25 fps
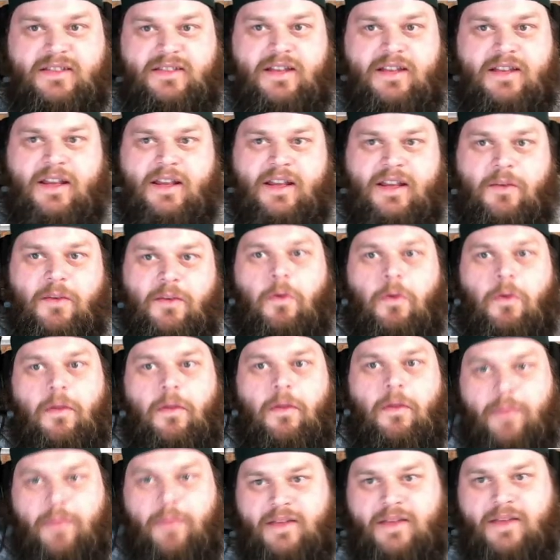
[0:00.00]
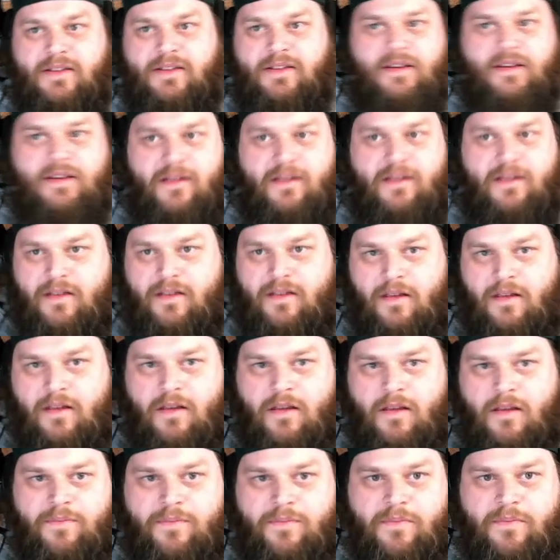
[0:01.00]
or a basic
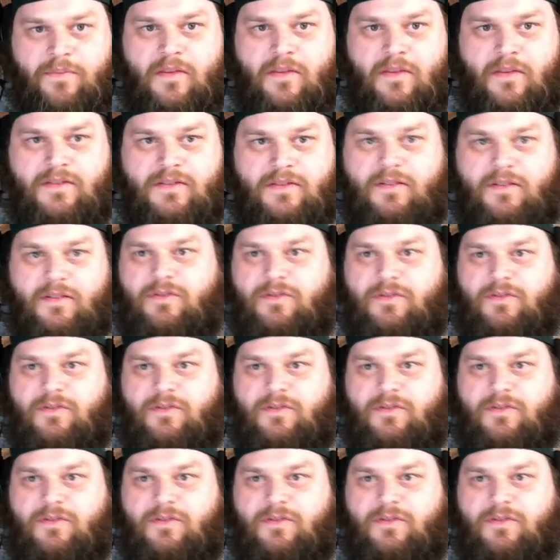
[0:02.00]
solution?